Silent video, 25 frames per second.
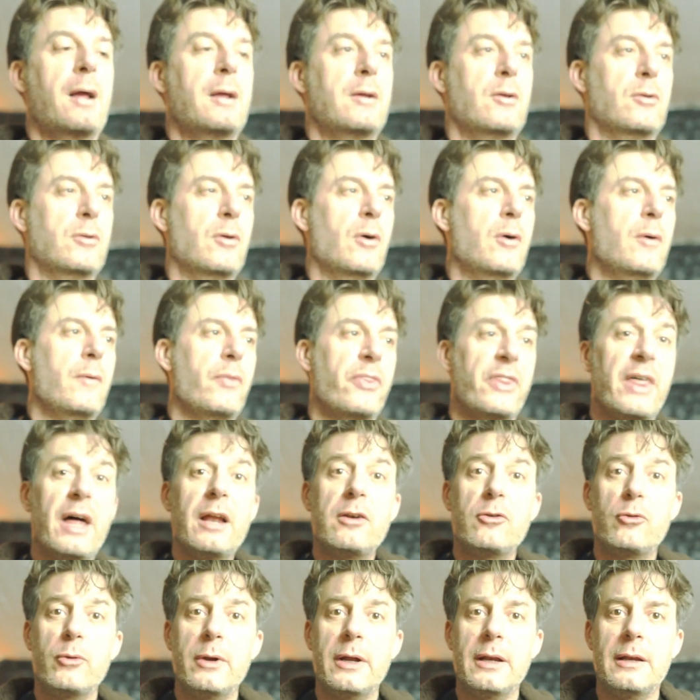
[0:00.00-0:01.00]
You know,
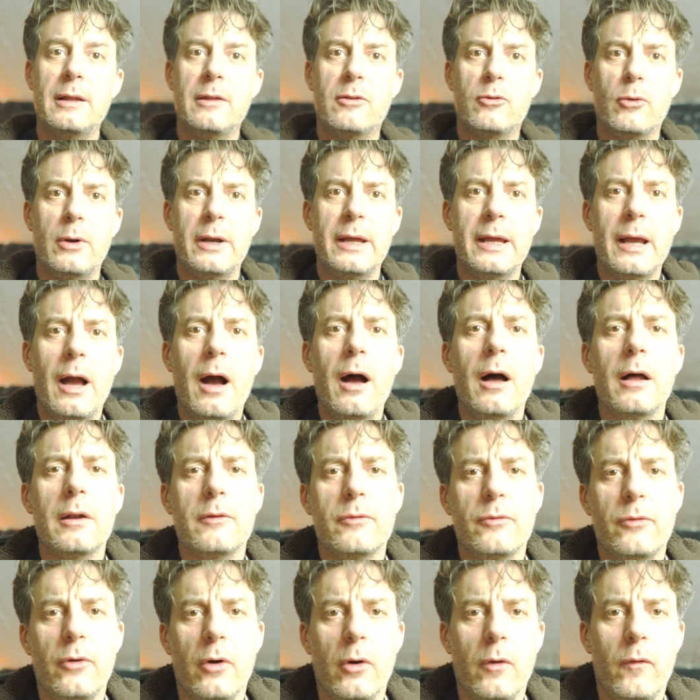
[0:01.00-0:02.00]
that reed is really
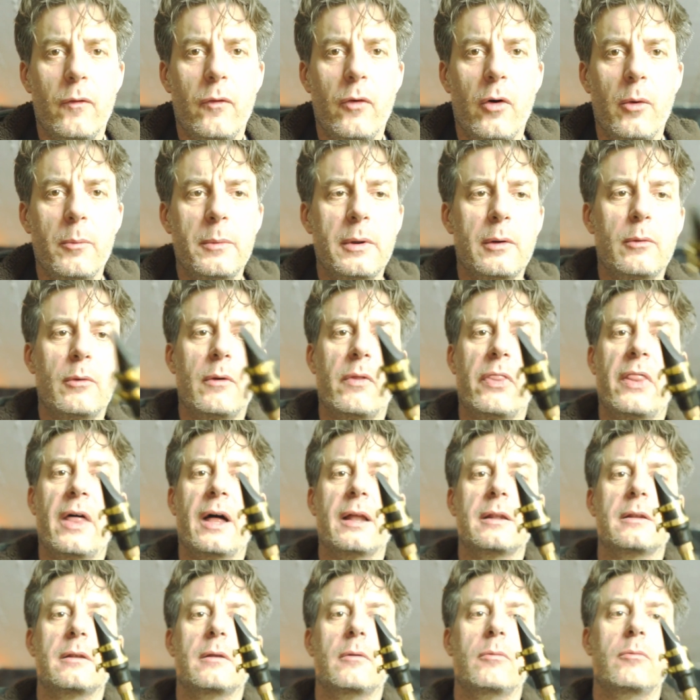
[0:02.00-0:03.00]
hard for me with
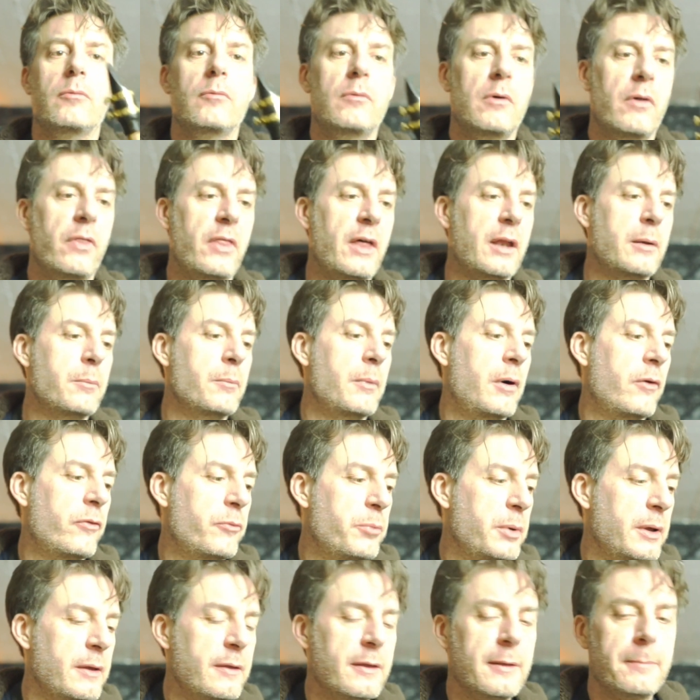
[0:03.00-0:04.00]
that
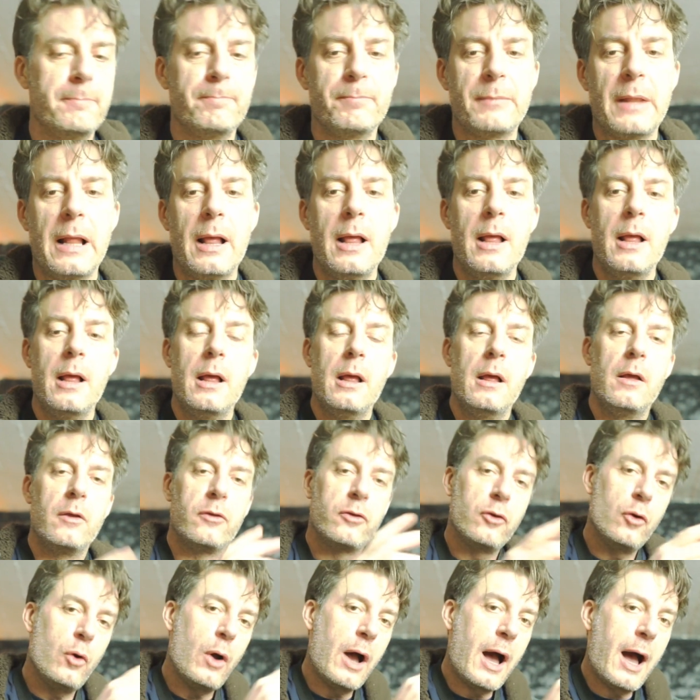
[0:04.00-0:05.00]
mouthpiece.
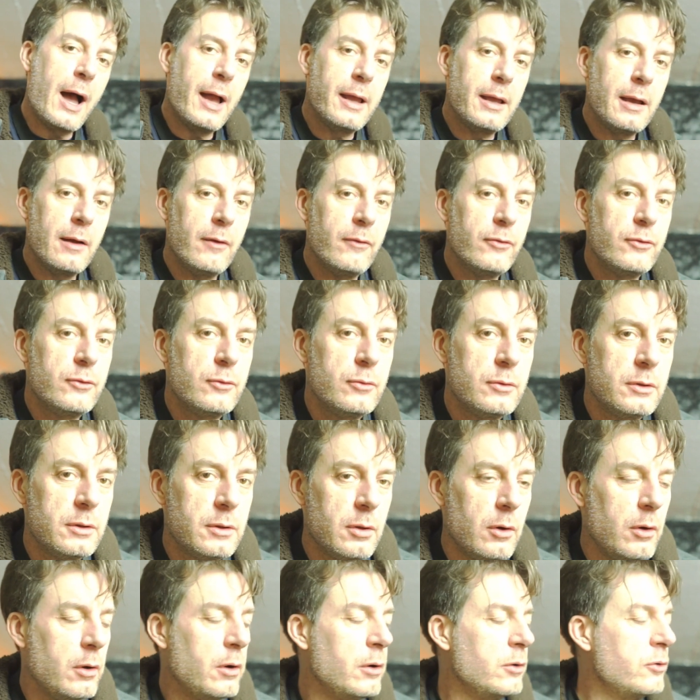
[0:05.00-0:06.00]
So I have to
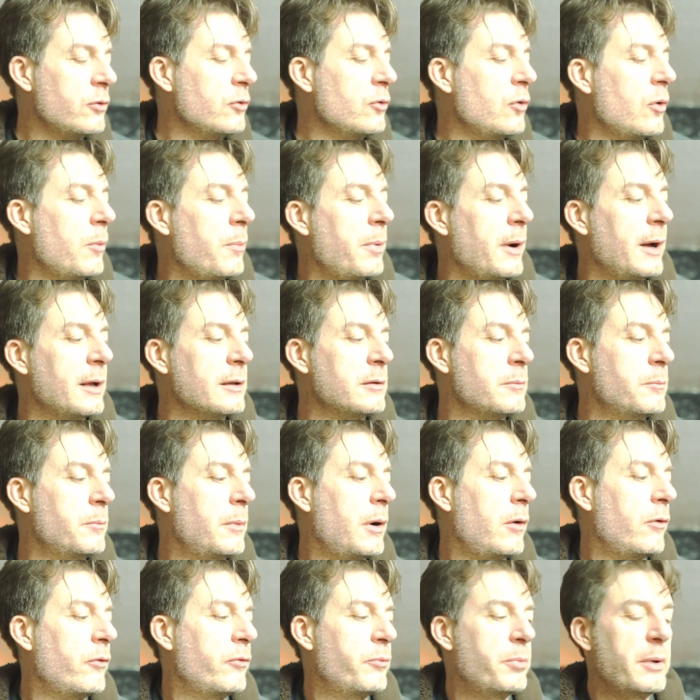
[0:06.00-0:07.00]
tell you about
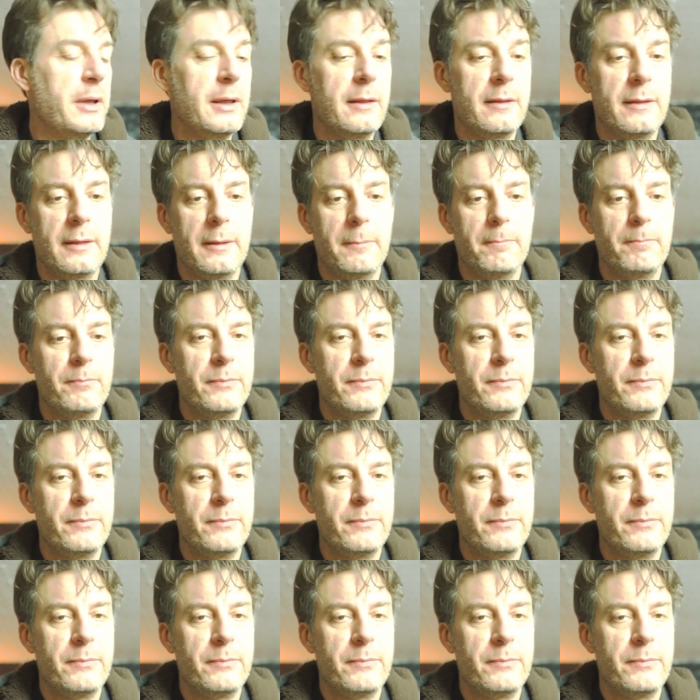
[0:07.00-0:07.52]
mouthpiece.